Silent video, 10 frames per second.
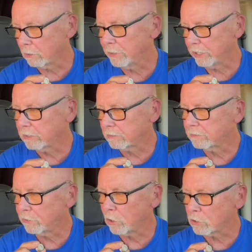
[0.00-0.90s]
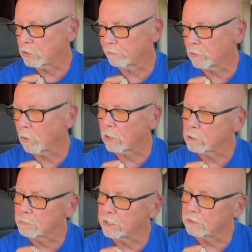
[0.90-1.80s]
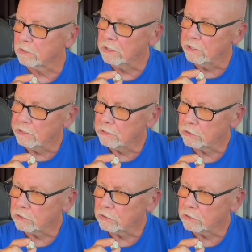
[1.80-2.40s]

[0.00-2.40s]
bit, yes, first, of course. Yeah. But